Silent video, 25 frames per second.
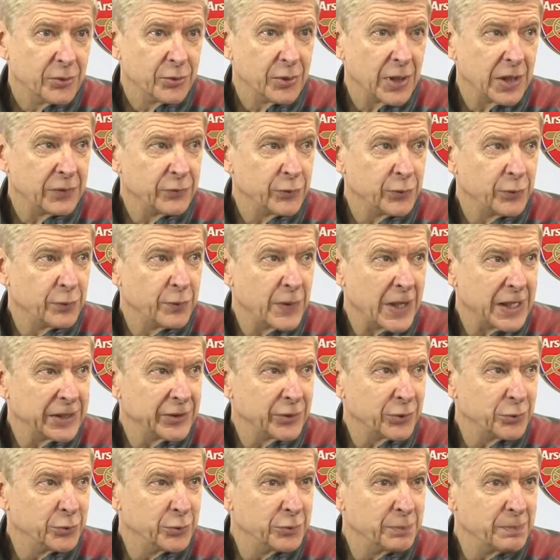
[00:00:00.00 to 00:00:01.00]
you have to
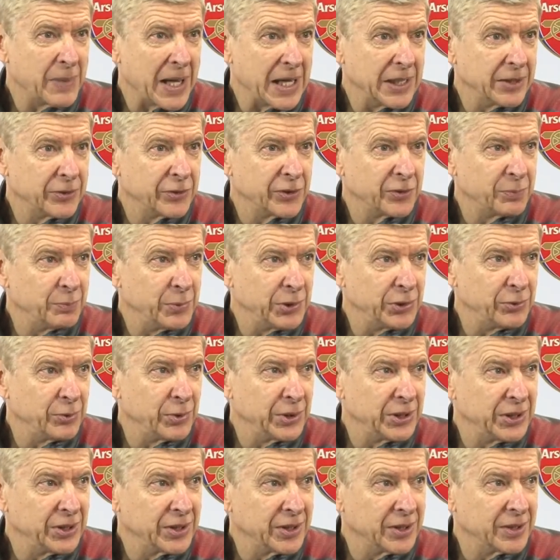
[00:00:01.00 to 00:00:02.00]
find a good balance
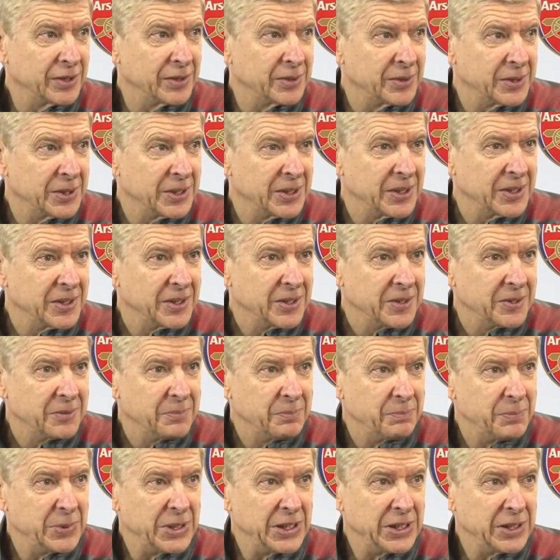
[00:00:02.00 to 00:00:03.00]
between
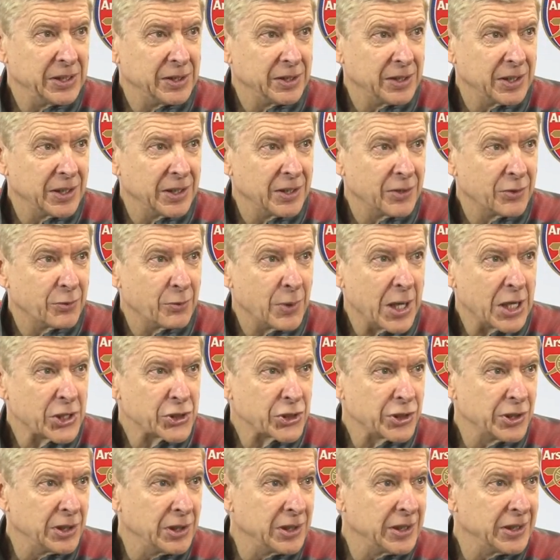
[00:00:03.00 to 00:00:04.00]
being
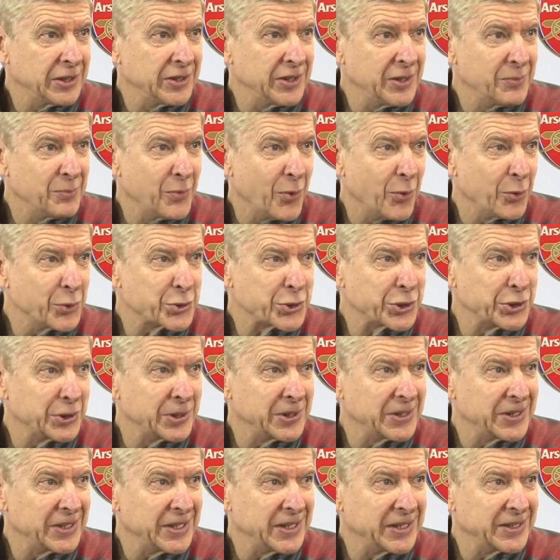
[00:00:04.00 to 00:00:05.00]
rational and
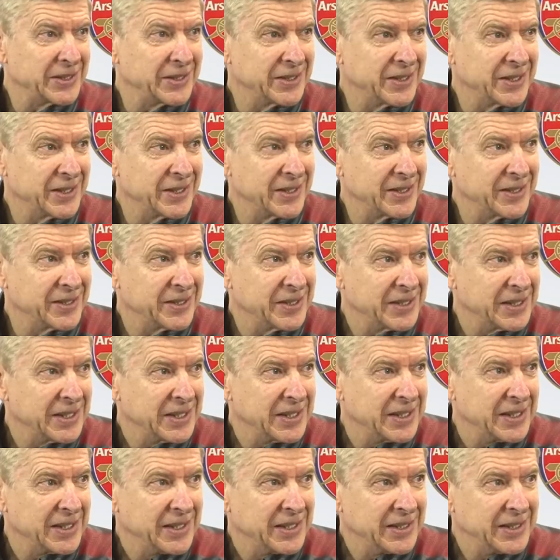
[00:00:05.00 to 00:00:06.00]
emotional. And
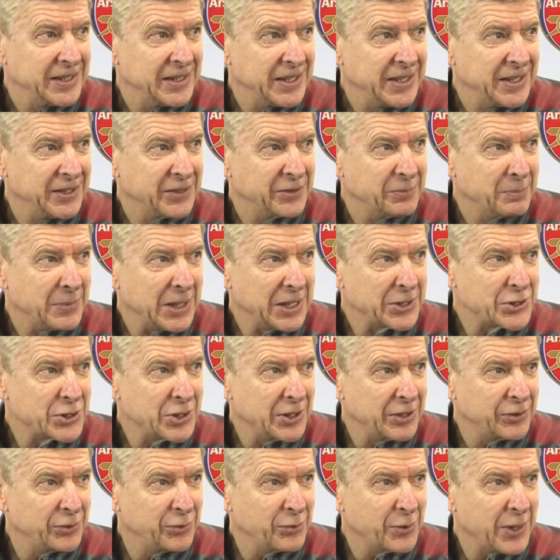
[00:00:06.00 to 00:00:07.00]
as
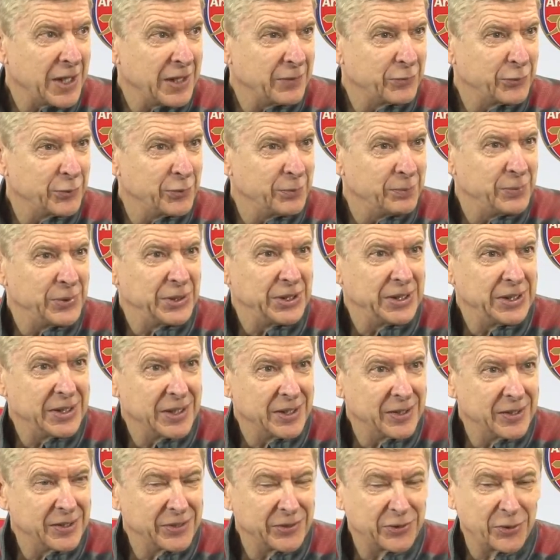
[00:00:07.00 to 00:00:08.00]
much as you have to
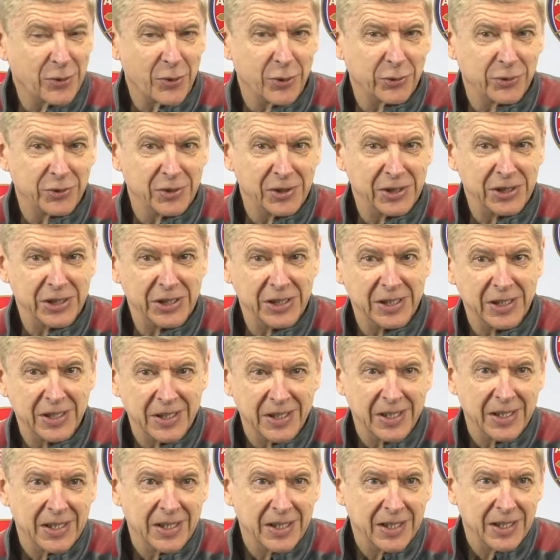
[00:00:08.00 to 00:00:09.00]
be certainly
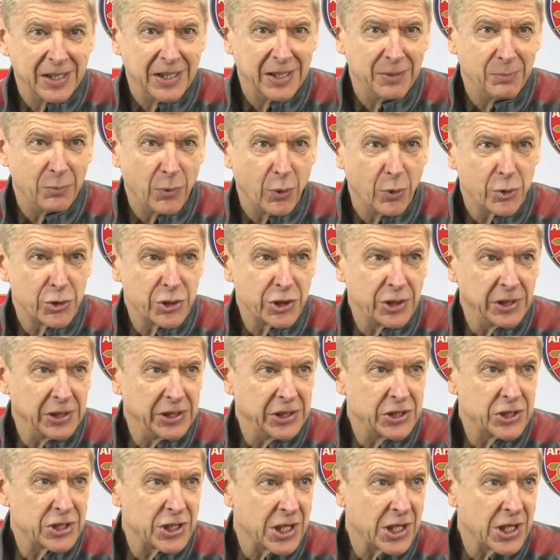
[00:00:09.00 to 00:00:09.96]
emotionally